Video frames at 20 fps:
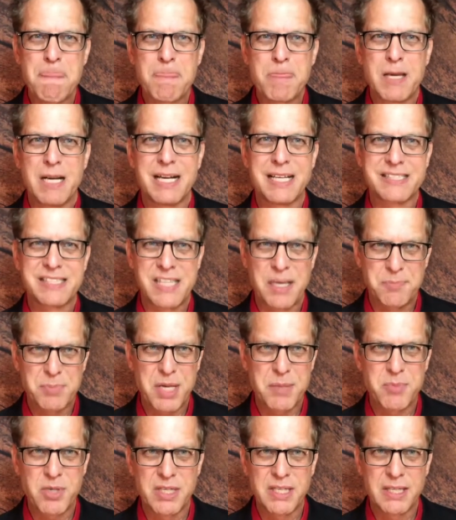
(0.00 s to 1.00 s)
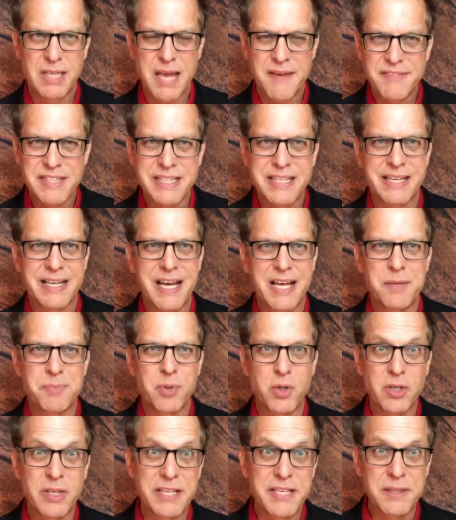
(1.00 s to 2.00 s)
On September 11th, I got up
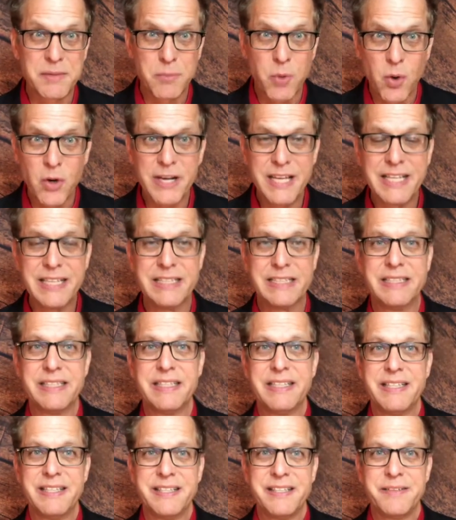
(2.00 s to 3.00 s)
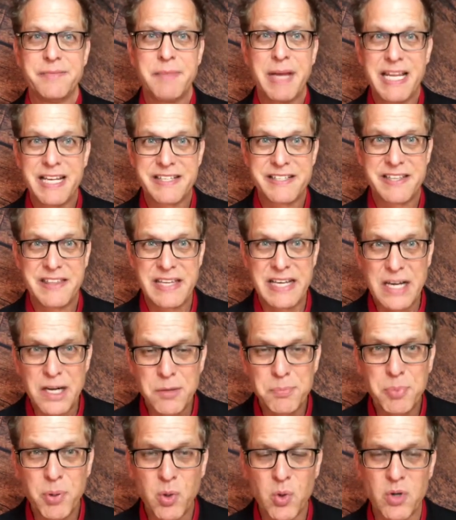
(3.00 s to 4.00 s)
early in the morning, made it to the
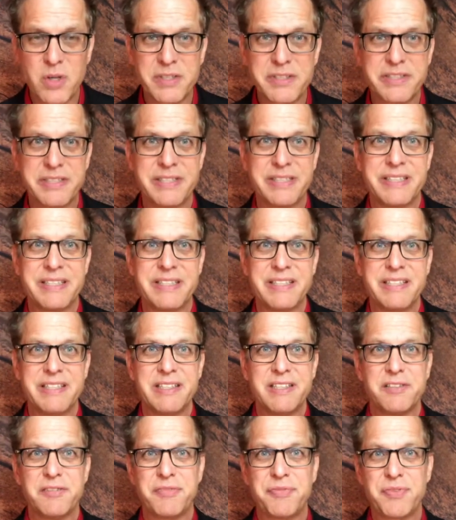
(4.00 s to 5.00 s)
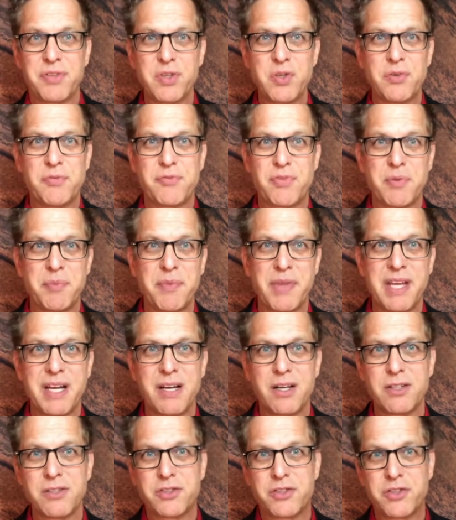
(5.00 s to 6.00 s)
airport, flew from
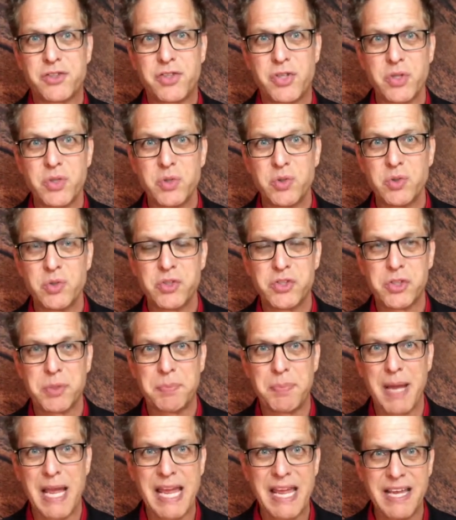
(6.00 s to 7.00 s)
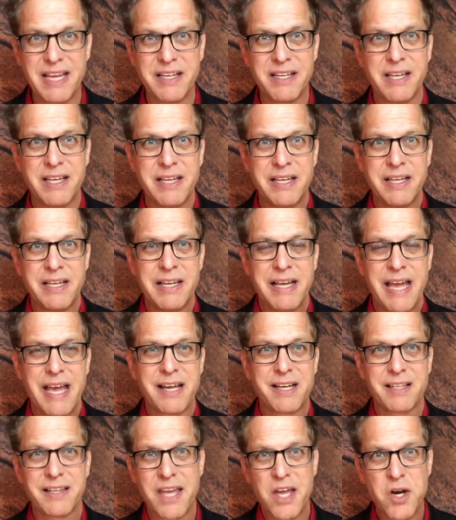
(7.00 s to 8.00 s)
there to Japan, had
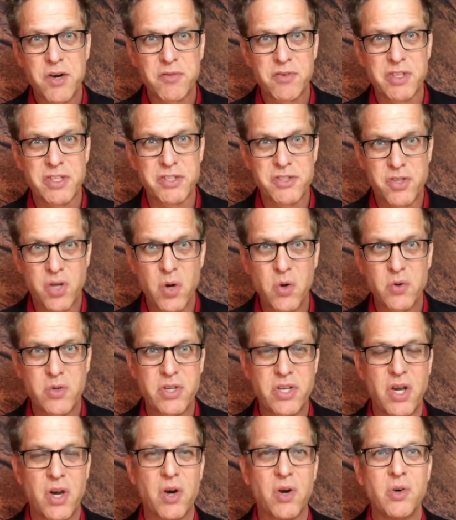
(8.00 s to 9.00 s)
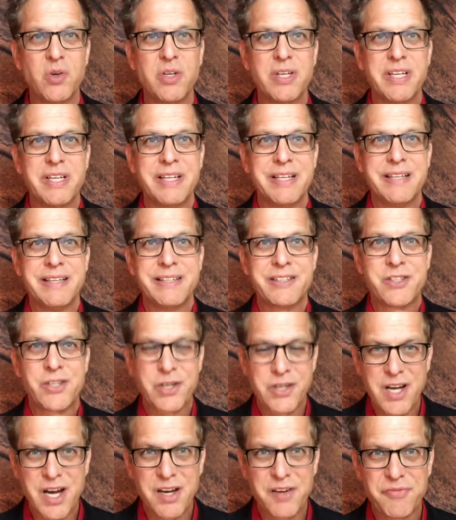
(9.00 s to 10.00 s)
a layover in Tokyo,
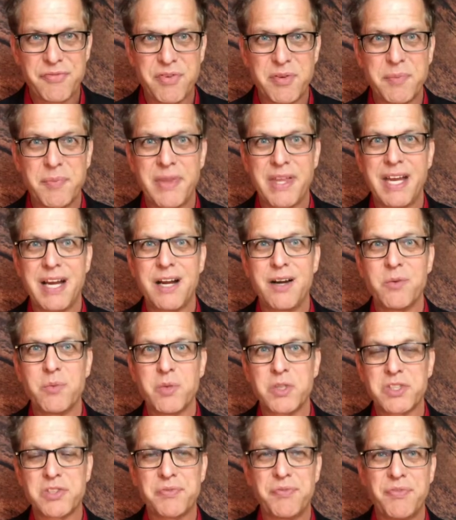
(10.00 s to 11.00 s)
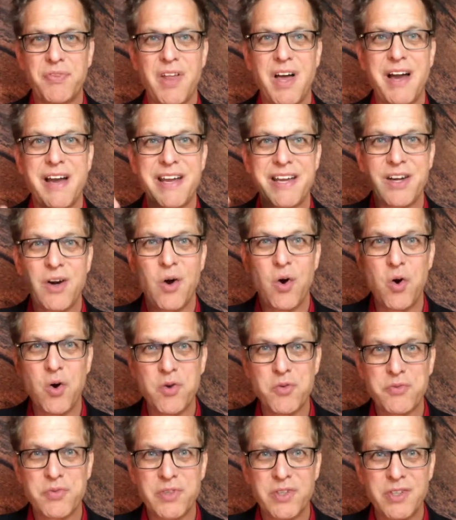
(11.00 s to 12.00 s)
took off from there, was flying
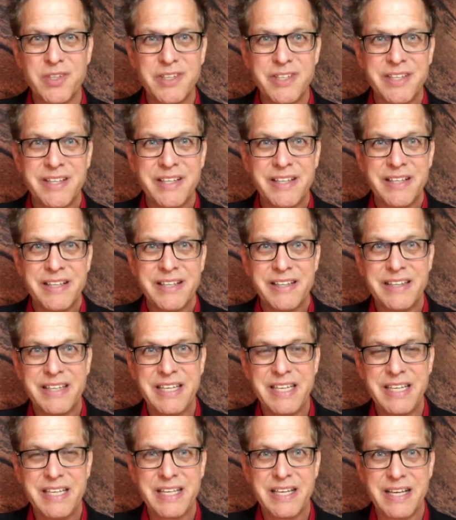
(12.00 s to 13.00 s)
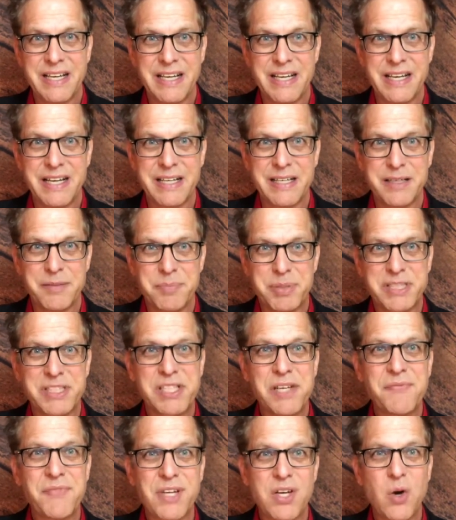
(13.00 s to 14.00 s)
over the
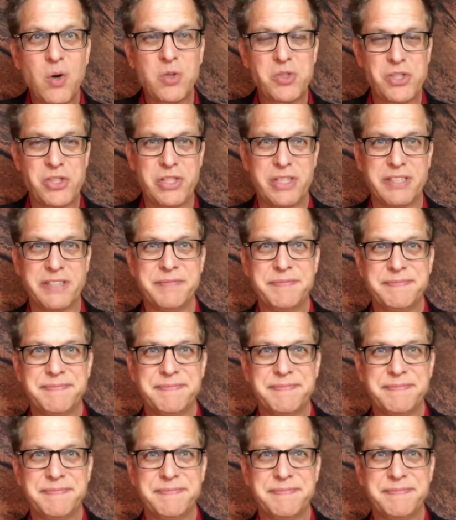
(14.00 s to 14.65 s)
Pacific Ocean.